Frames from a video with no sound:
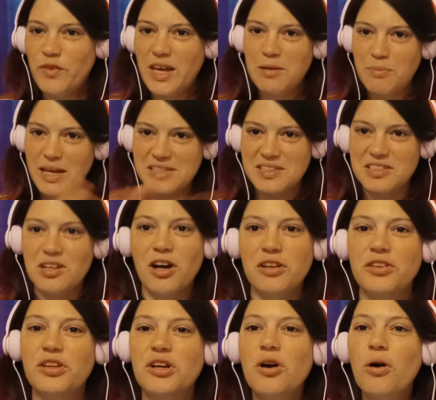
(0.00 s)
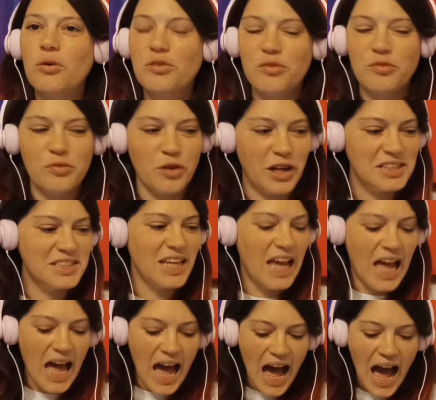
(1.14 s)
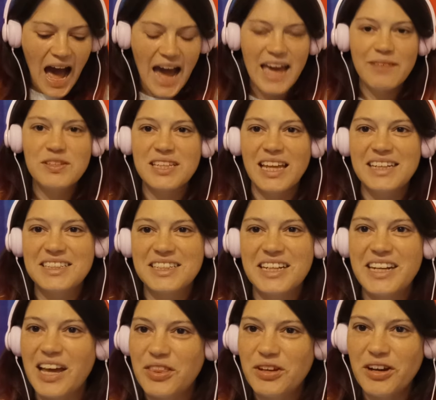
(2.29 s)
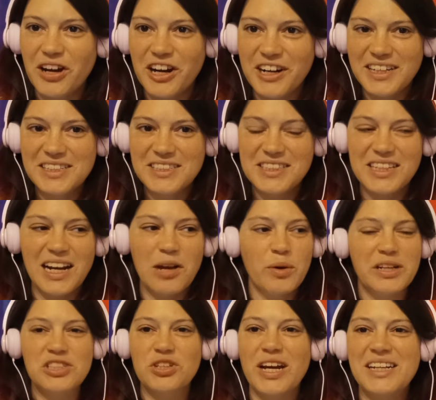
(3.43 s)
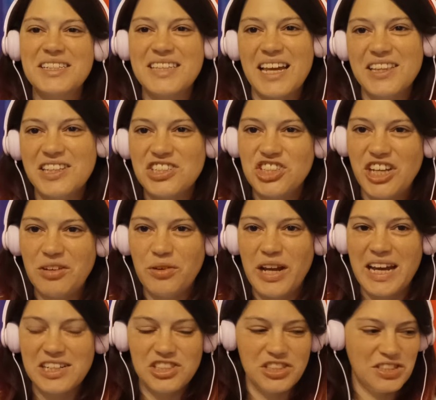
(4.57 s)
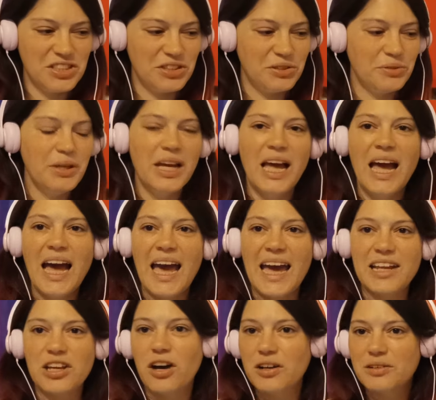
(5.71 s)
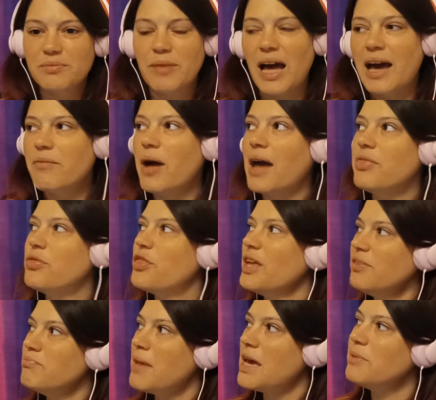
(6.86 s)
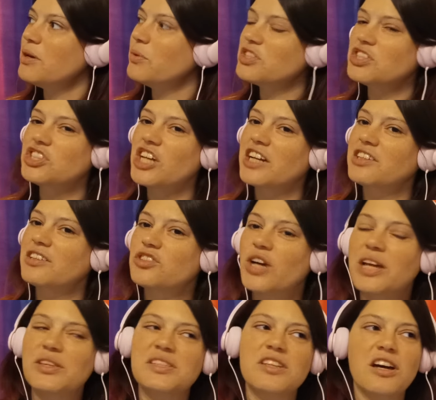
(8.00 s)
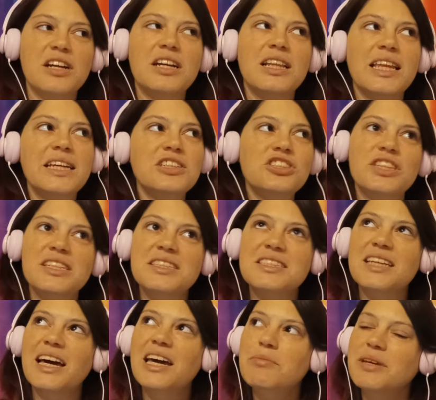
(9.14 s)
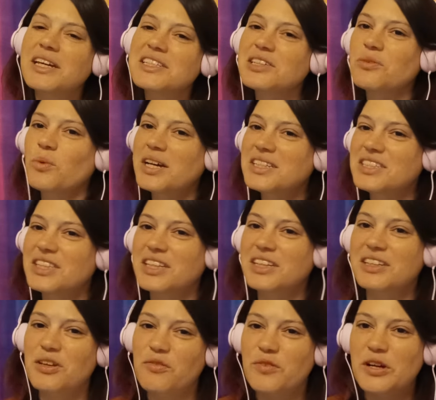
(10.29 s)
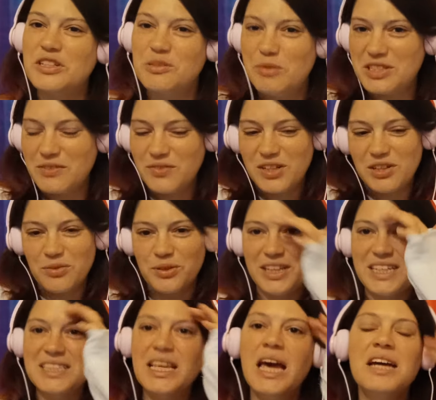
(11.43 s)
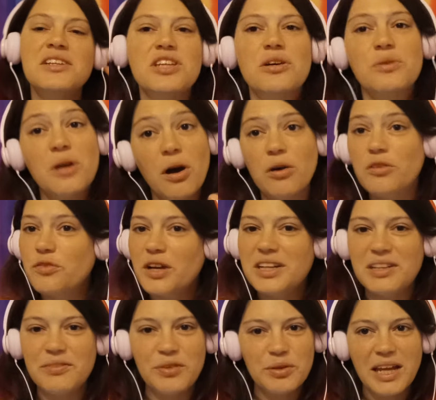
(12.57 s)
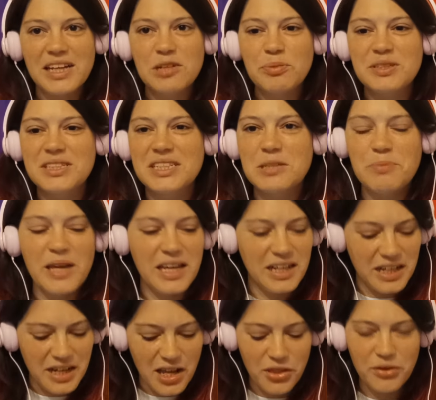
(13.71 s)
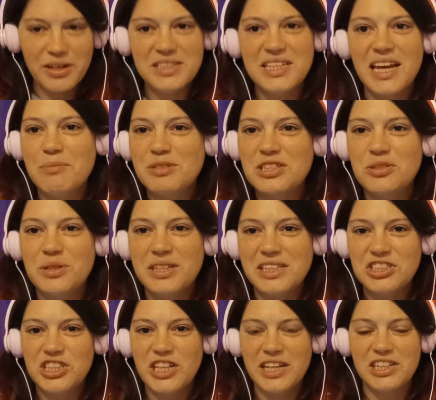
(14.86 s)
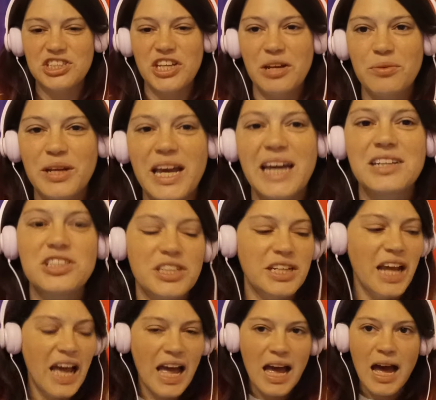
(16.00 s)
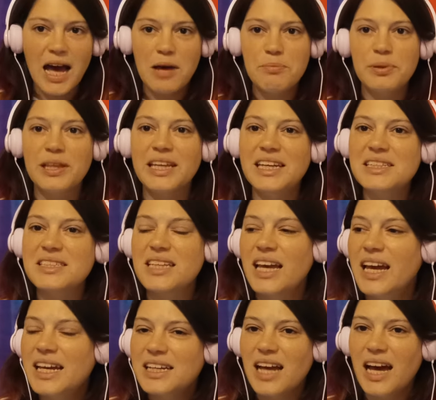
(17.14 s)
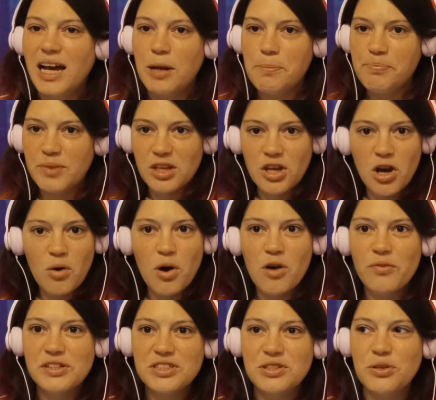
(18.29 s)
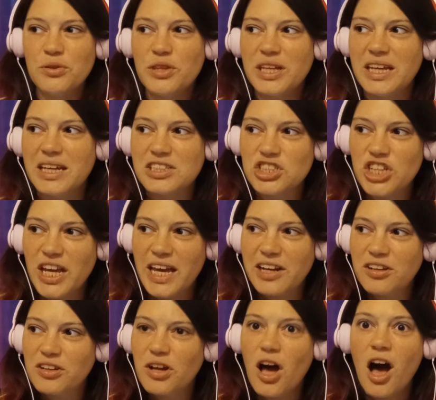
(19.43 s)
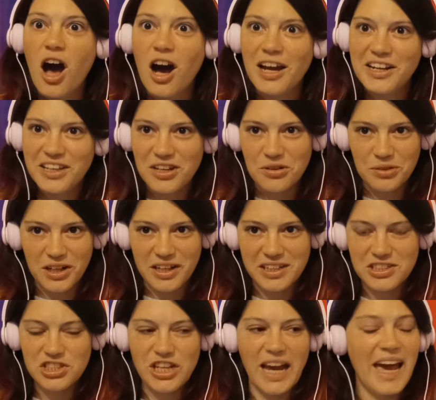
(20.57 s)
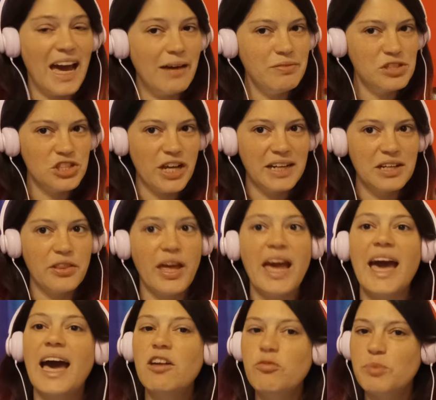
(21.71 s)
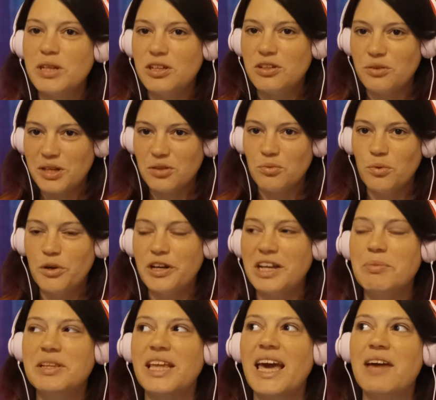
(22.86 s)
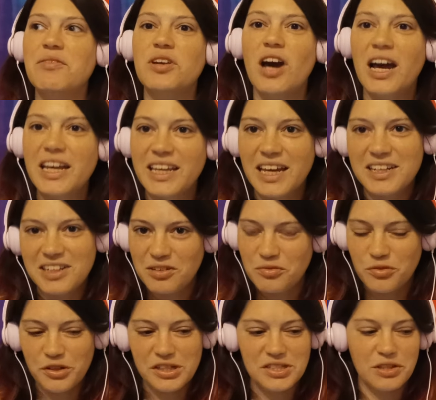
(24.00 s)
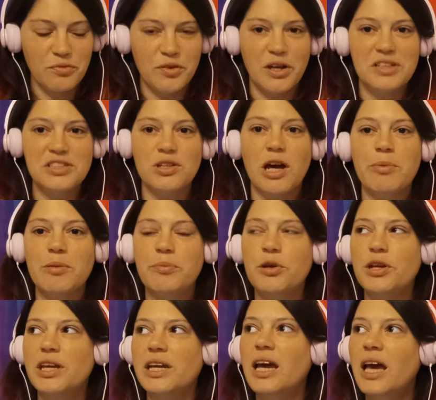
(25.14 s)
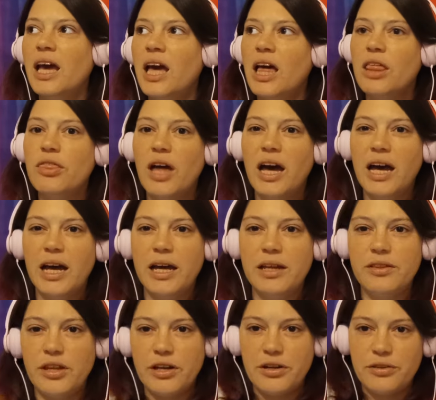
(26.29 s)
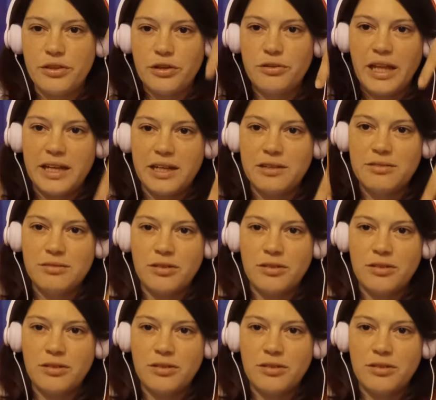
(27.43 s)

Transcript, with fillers: fan base is called the Cold Front. I have selected another artist that I want to try to send this chain reaction to. And y'all, I, I think maybe we should try, try the song Glitch this time because it was the, the first music video release. So, Cold Front, if you would like to participate in another attempt to initiate a chain reaction, uh, please um, go over to the channel audio lunch. I have checked. They have been doing the warning, but they have not yet done Freeze the Fall. So I'll be putting uh, their their like